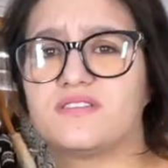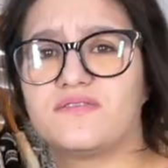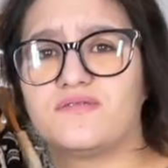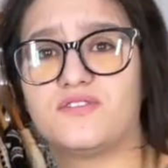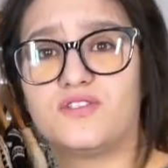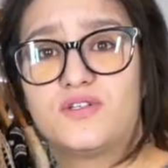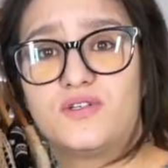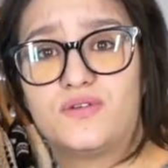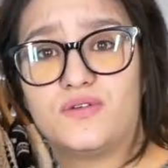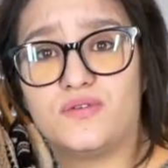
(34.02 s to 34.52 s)
of
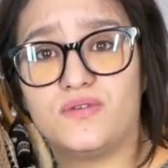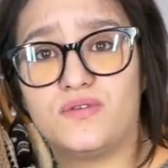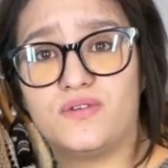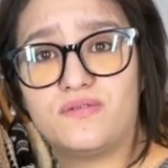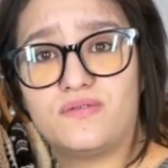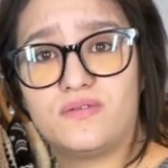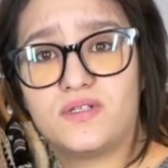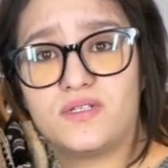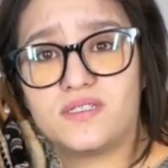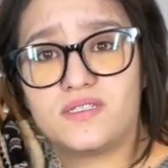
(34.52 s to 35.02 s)
two
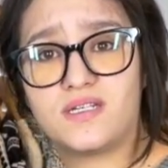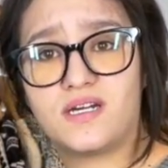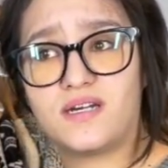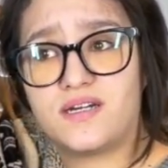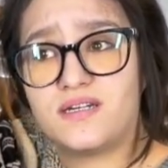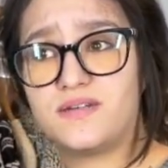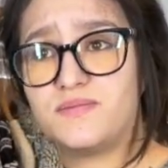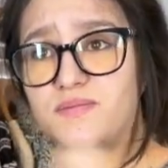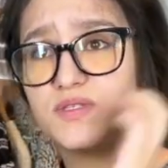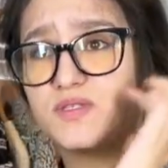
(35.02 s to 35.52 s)
different
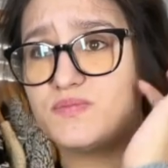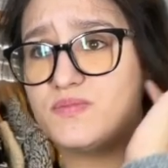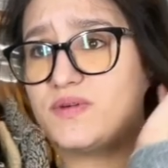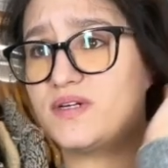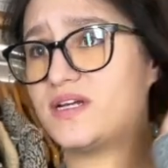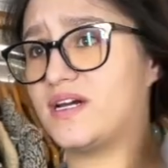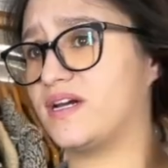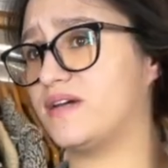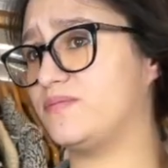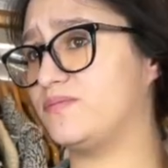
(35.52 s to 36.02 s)
times, but
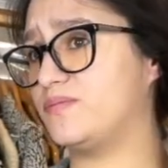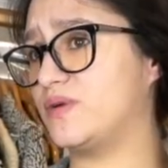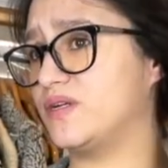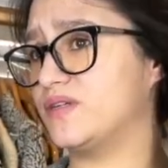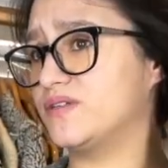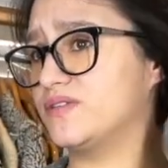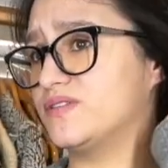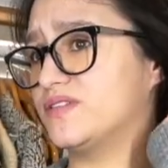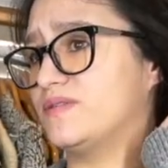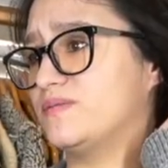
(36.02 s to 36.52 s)
I
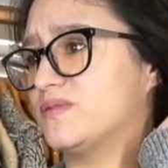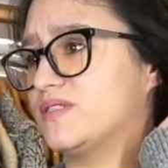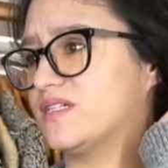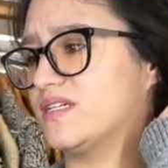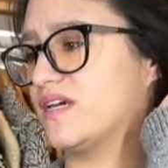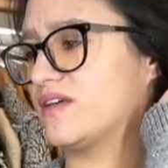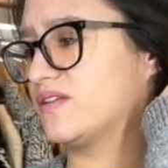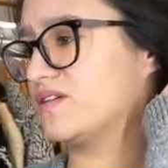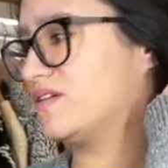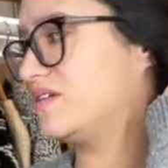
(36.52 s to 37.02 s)
bundled them
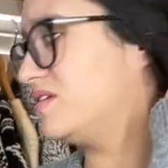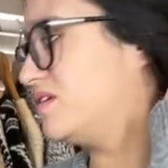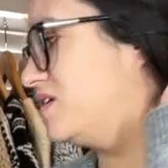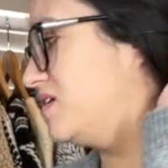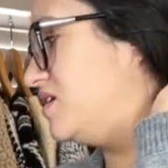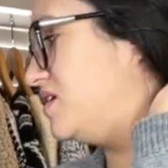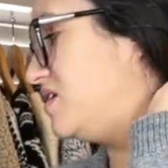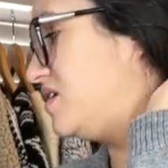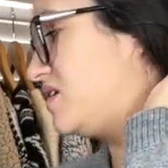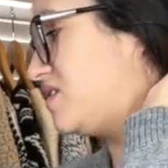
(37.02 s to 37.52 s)
together.
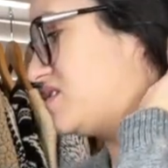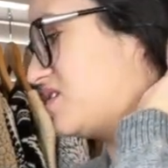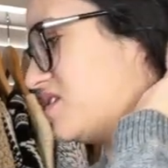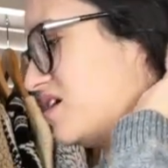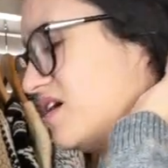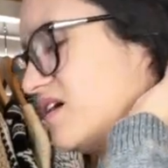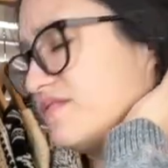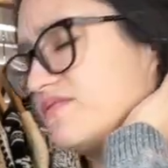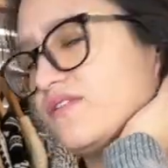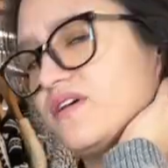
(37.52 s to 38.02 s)
So they
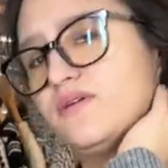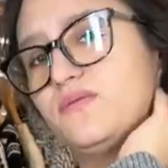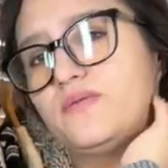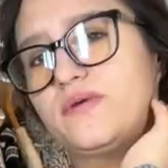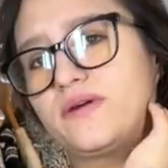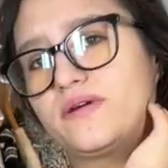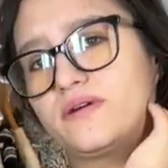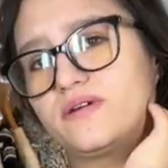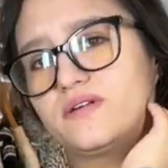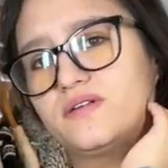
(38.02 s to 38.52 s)
have that
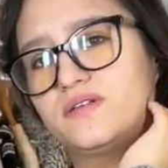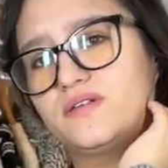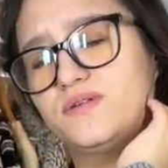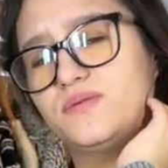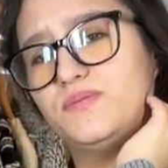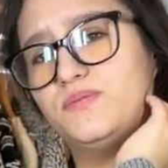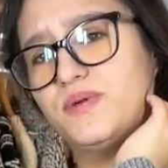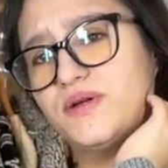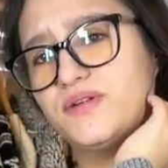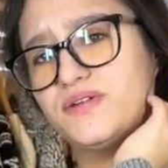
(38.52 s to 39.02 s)
weird
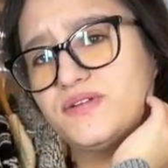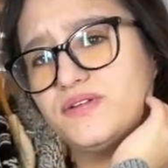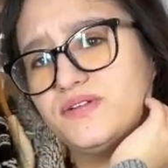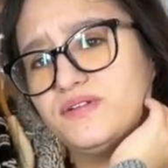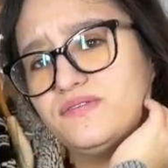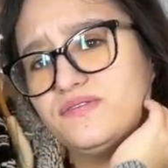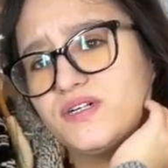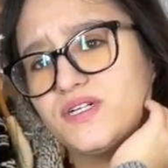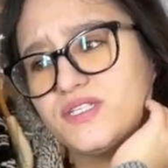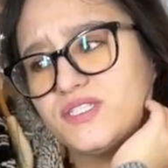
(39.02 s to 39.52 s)
bundle
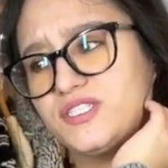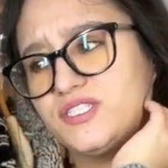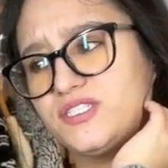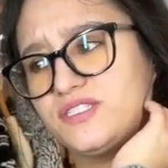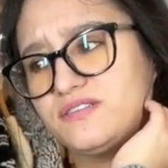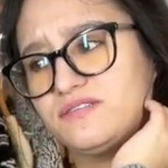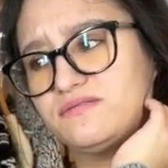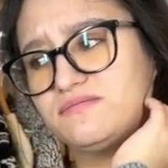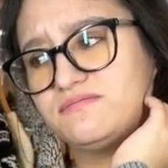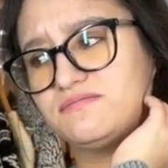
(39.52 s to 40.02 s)

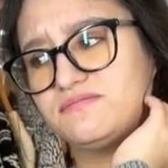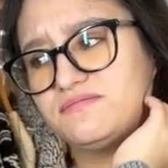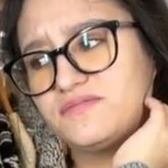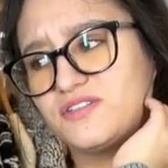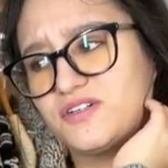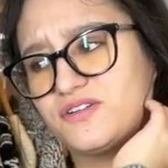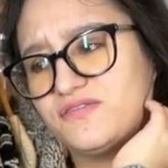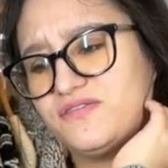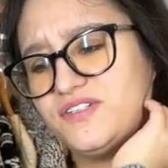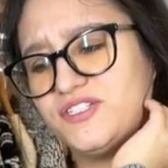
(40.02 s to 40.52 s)
function
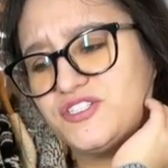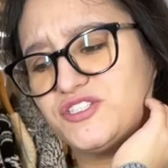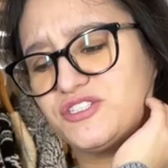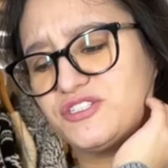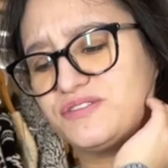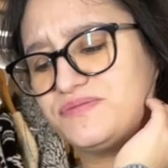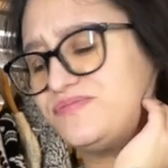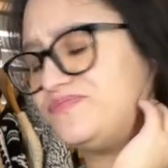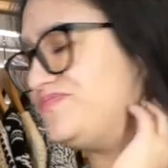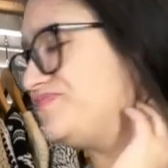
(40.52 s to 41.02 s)
or
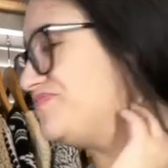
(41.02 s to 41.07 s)
feature.